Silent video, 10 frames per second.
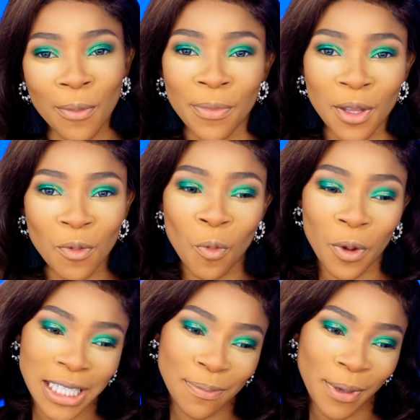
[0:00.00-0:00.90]
something
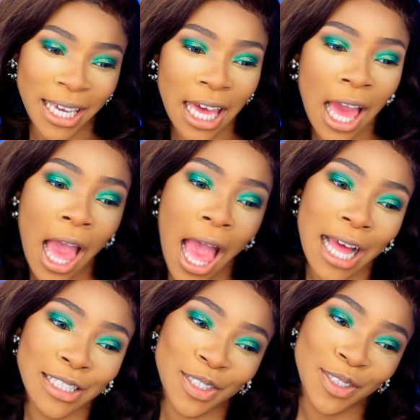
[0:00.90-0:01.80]
wispy.
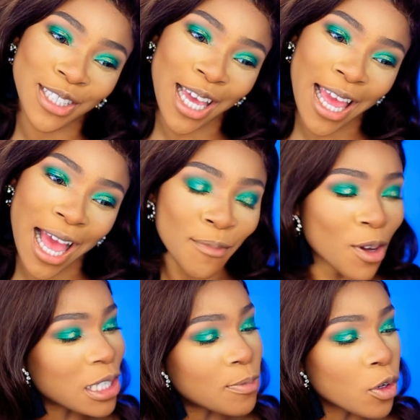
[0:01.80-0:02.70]
And today I'm
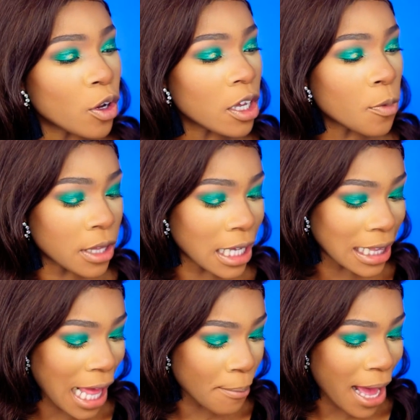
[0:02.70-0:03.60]
going to be going in with the Glam